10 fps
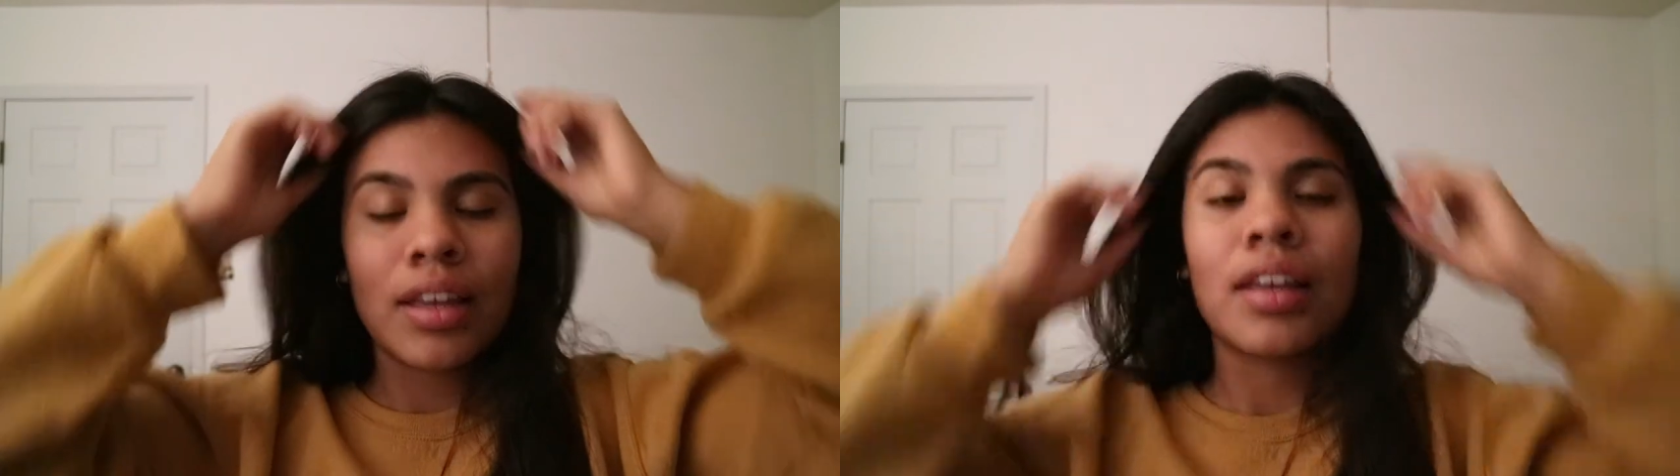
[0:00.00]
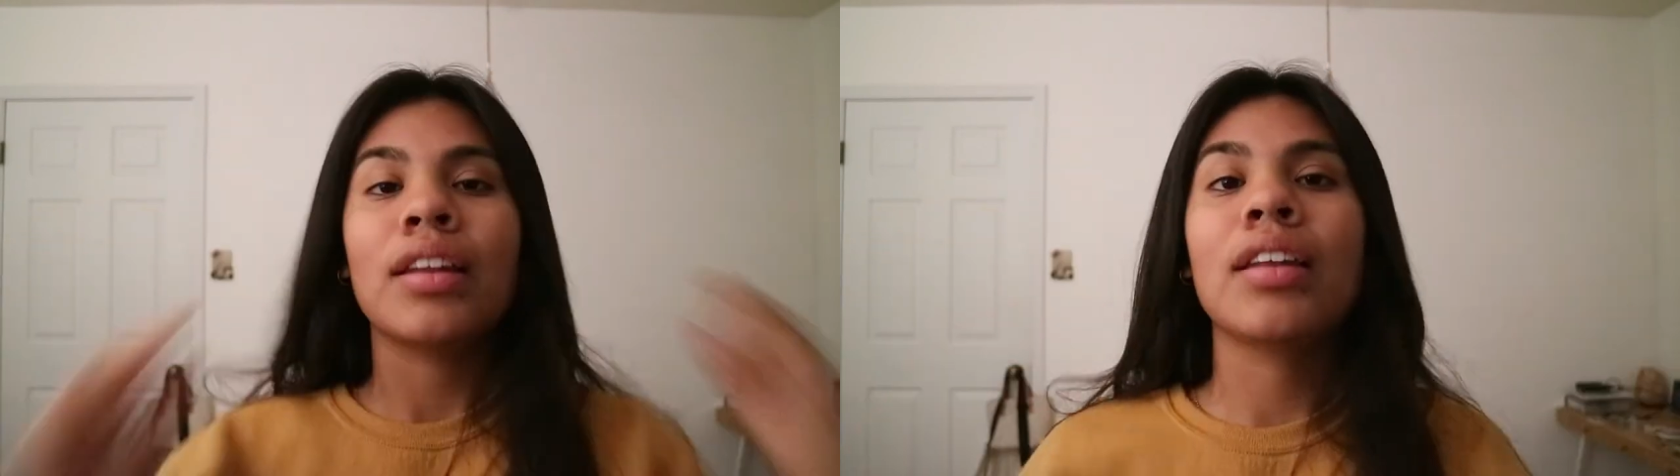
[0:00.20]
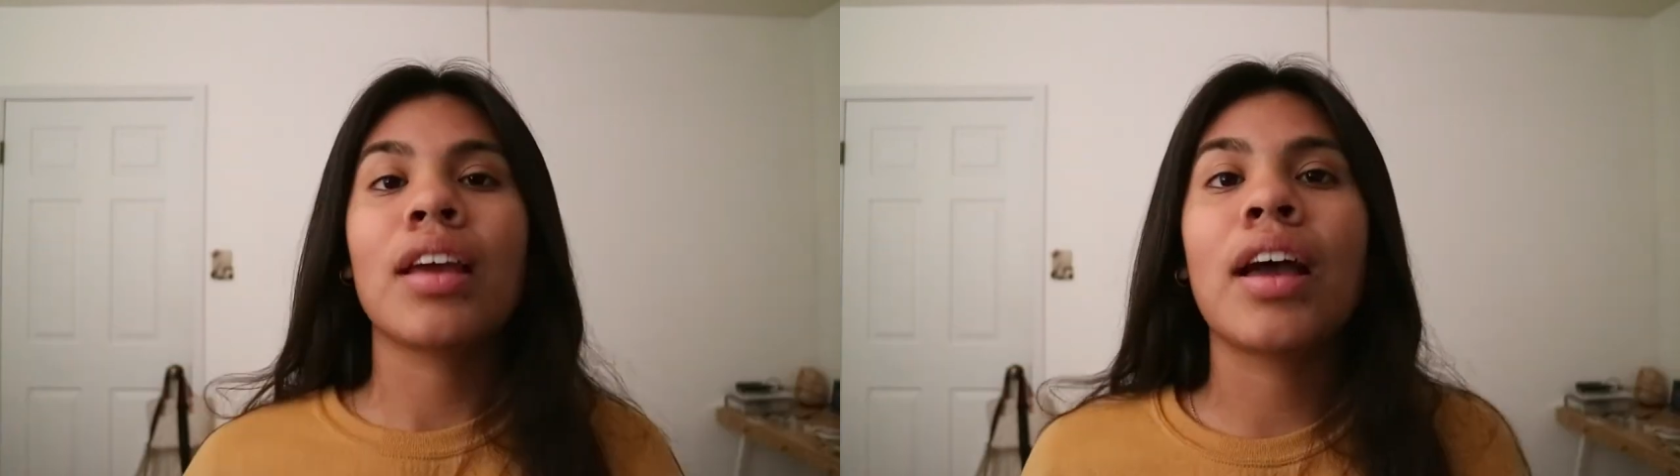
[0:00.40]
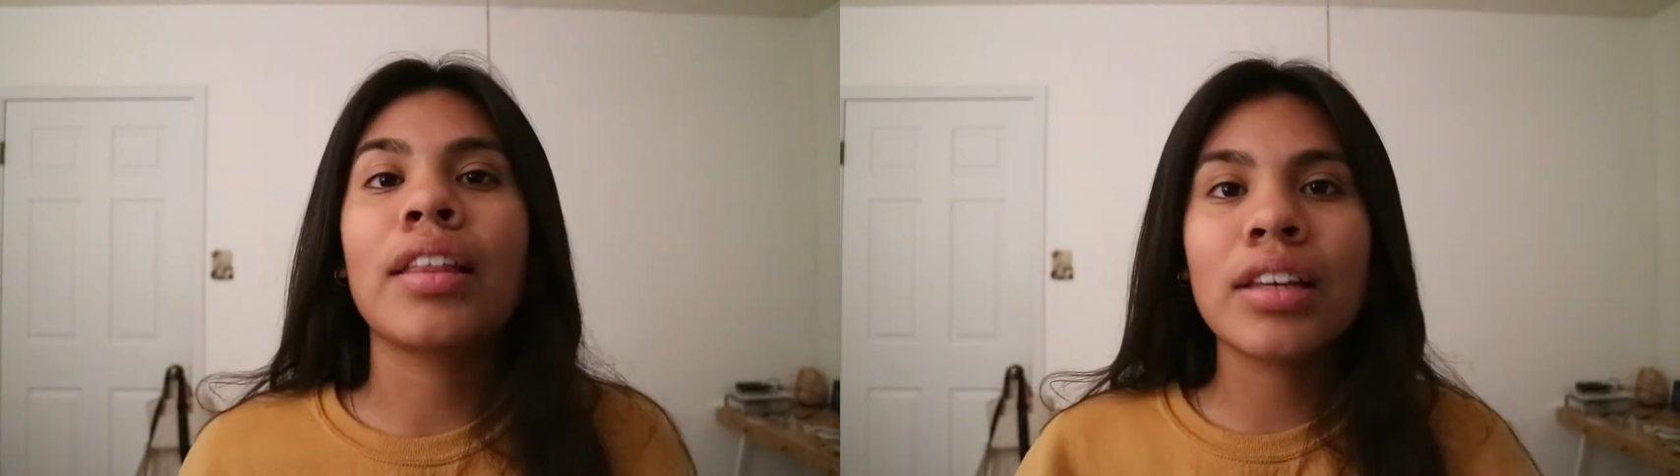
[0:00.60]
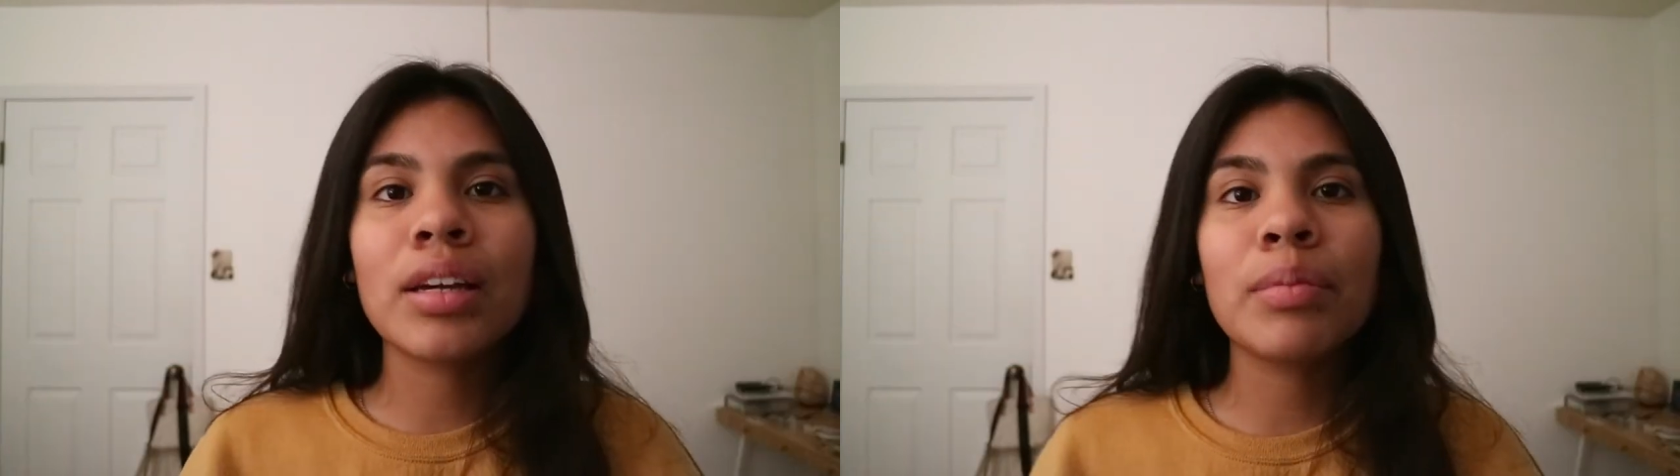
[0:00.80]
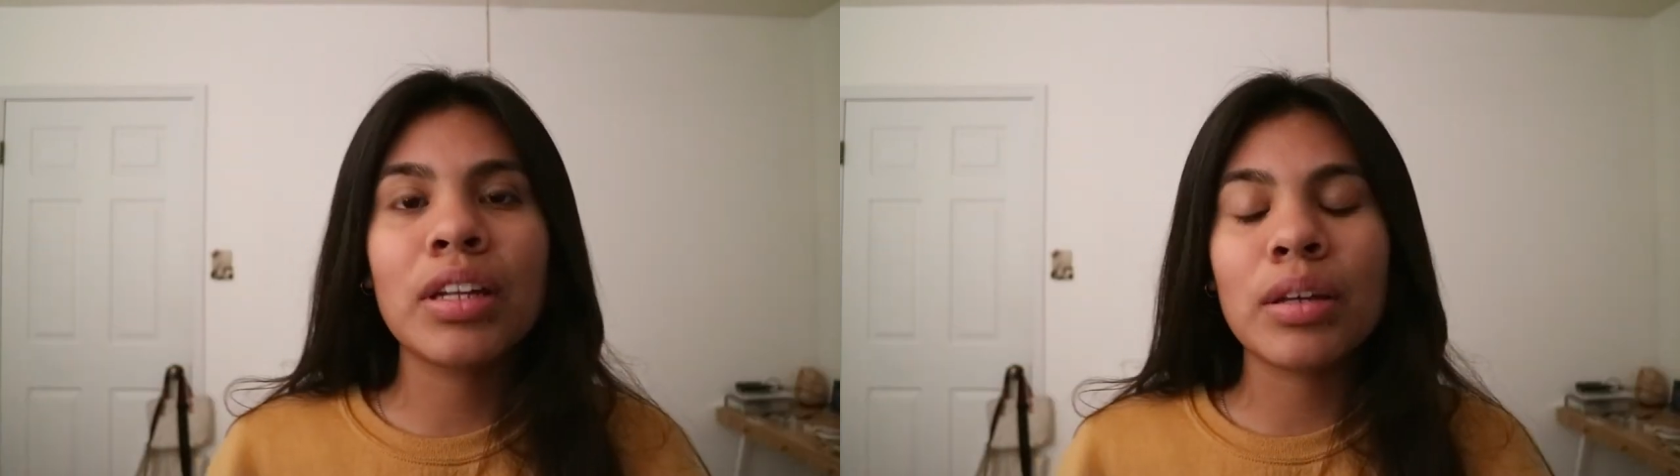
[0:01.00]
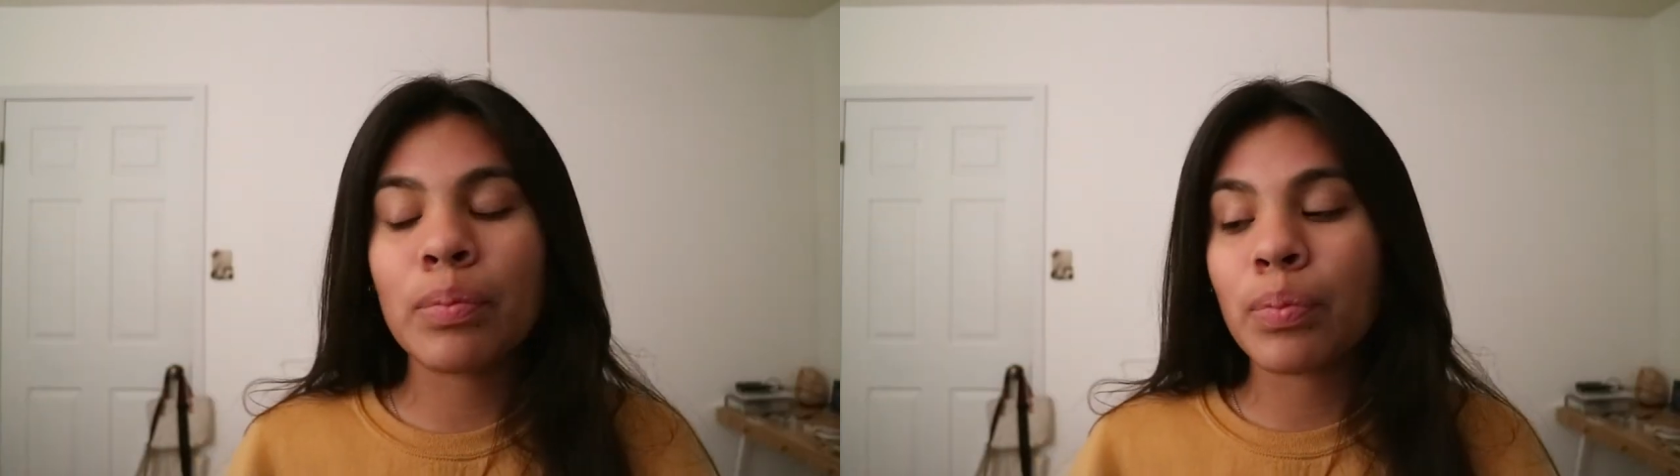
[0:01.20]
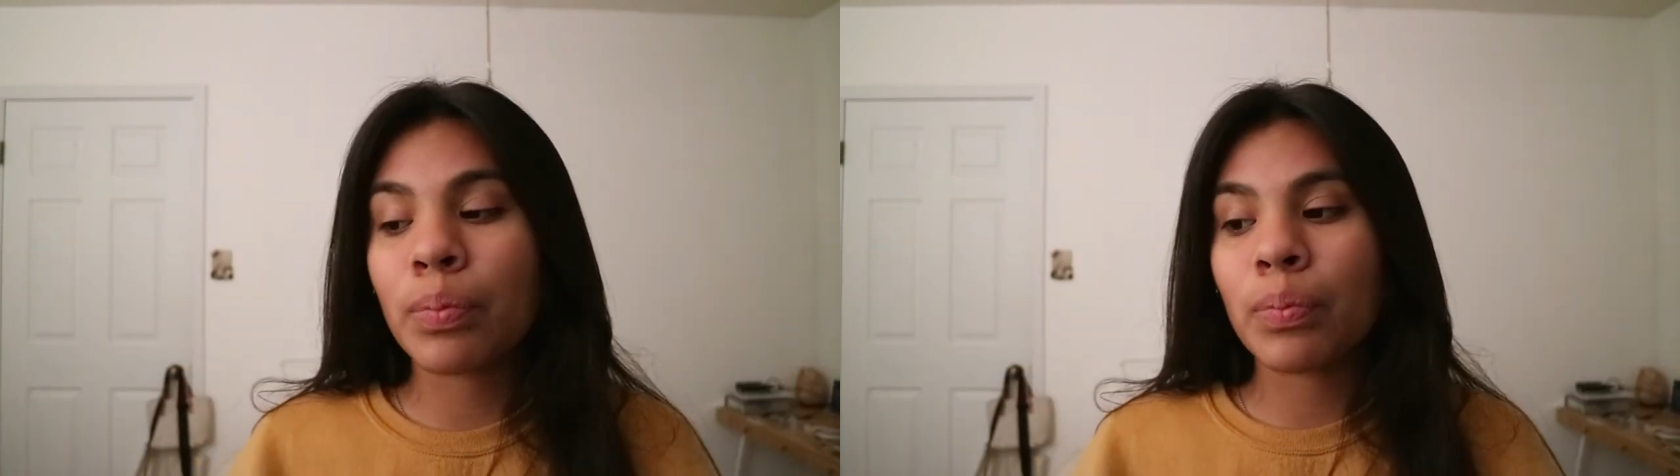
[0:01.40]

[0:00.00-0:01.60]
and yeah I think I'm gonna